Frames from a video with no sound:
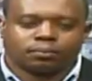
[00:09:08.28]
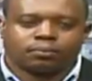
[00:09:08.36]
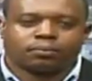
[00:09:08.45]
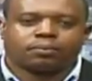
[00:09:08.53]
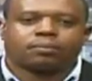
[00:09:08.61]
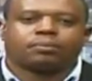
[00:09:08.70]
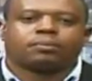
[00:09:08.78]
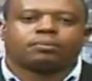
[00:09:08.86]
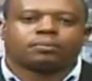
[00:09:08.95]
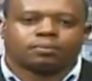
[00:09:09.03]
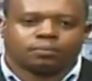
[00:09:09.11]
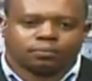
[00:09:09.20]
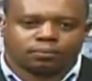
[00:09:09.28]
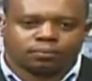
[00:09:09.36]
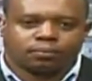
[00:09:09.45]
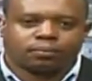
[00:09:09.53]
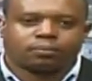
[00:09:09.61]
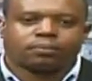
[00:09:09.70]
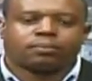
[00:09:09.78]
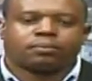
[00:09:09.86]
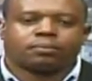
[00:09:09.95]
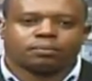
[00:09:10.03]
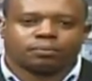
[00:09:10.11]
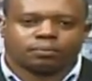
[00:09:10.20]

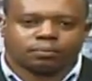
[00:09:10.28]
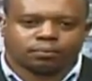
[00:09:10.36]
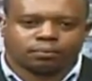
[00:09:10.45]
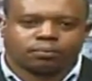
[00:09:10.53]
No words are spoken by the person on screen.